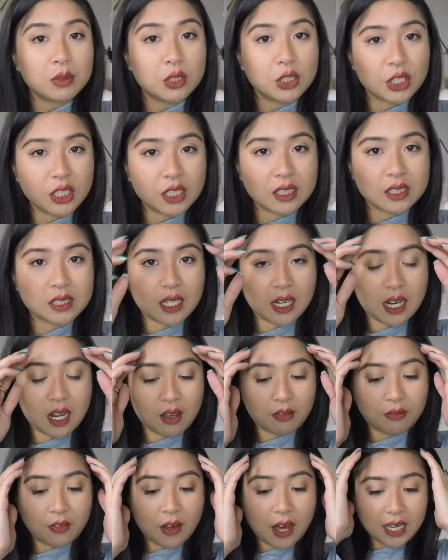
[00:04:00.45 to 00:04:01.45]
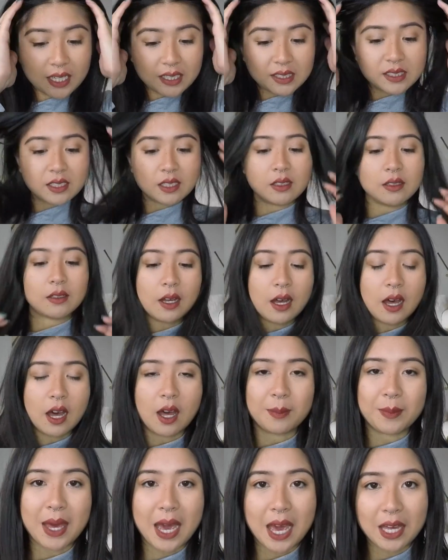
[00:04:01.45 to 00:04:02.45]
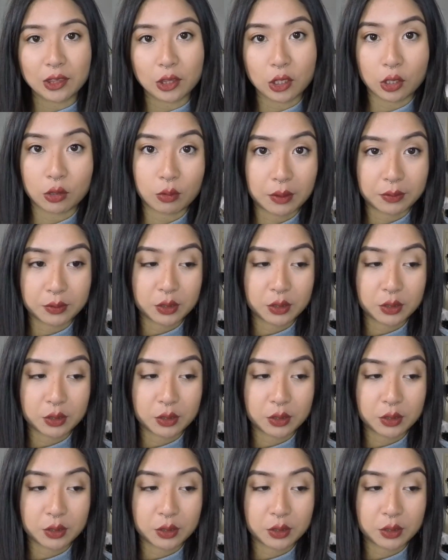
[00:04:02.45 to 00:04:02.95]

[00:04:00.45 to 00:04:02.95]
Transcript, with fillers: jeans that I find um, at the thrift